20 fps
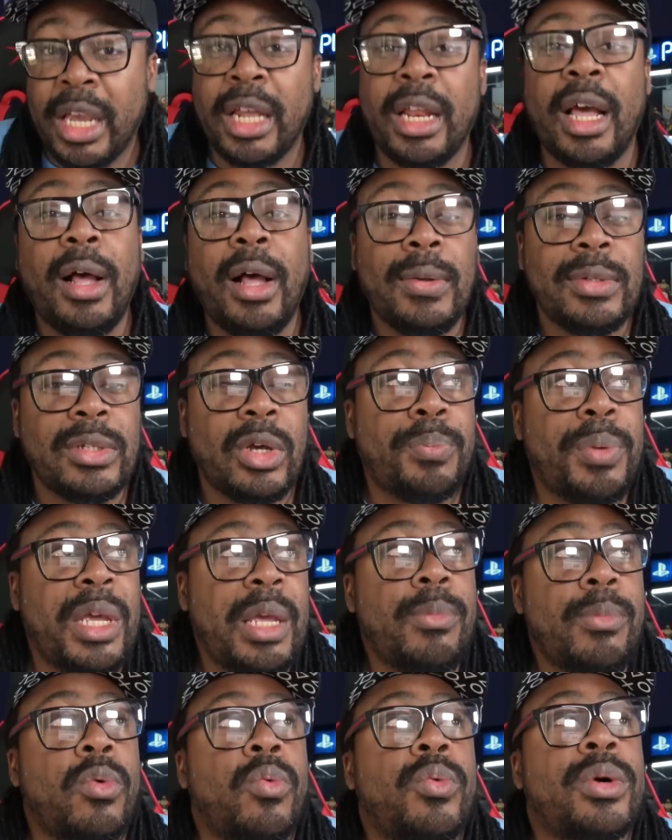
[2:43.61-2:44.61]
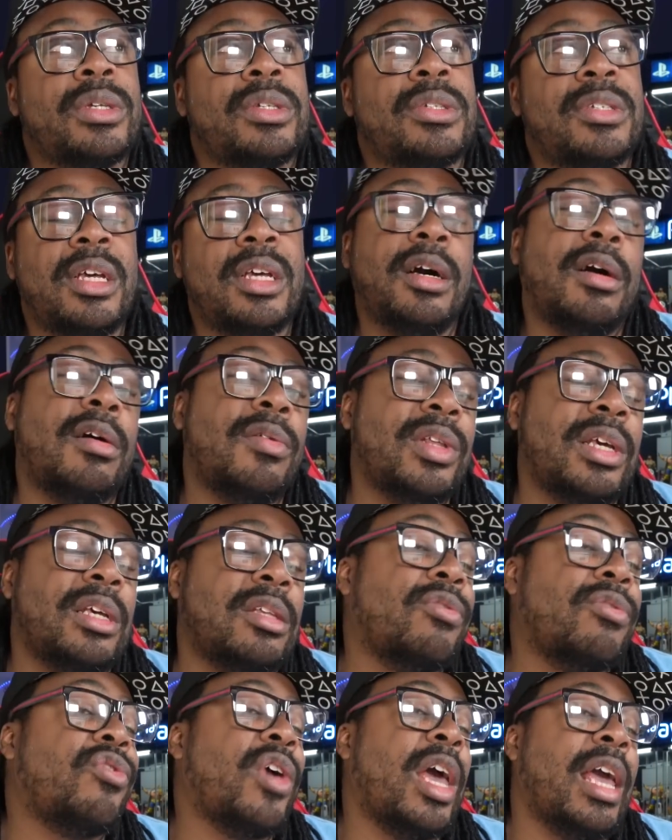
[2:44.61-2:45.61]
And also people will sell
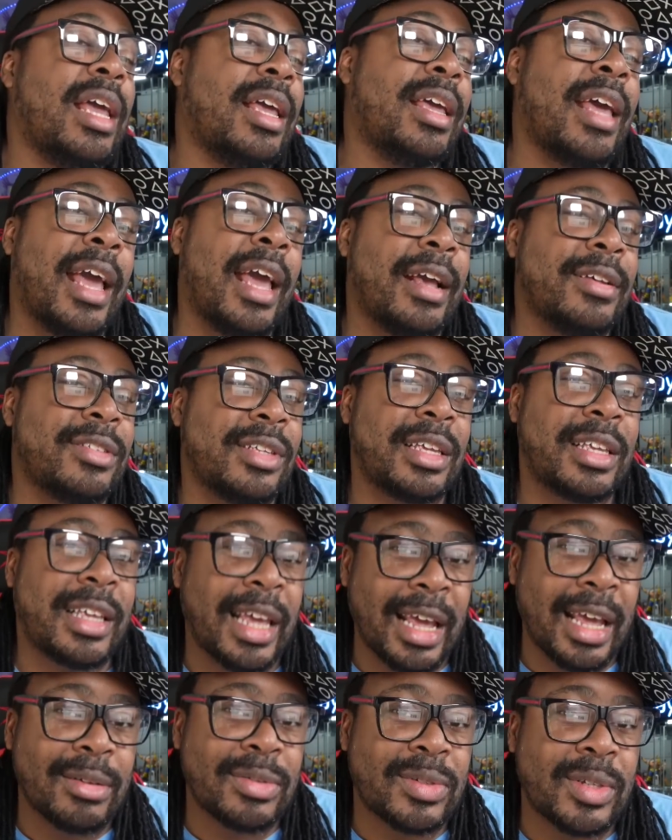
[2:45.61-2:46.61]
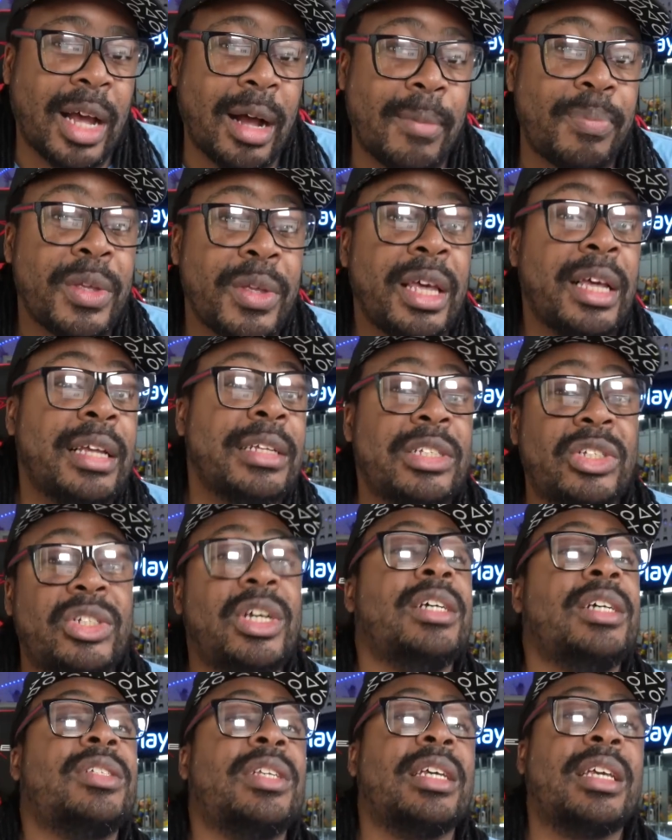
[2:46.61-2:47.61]
these fake games to GameStop
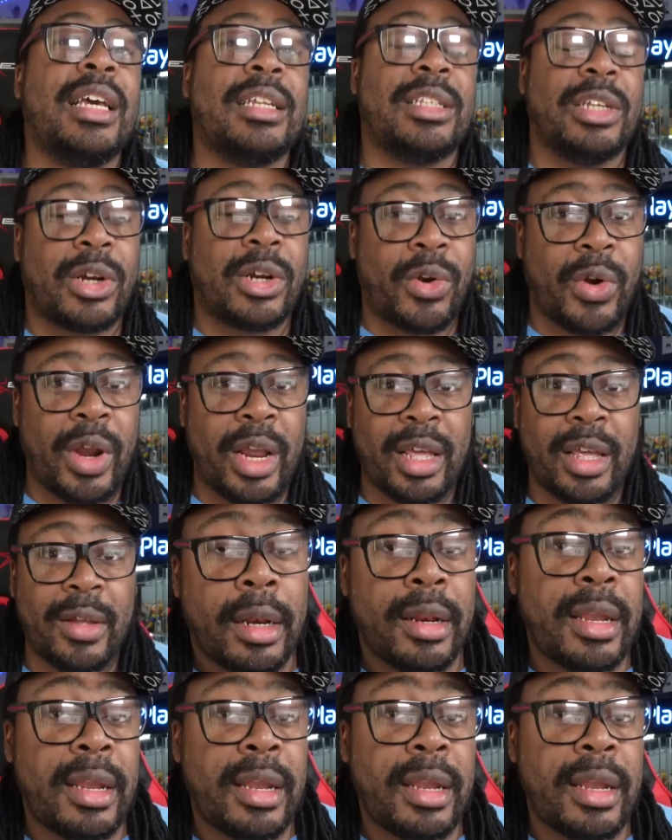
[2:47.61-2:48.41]
just to get the credit.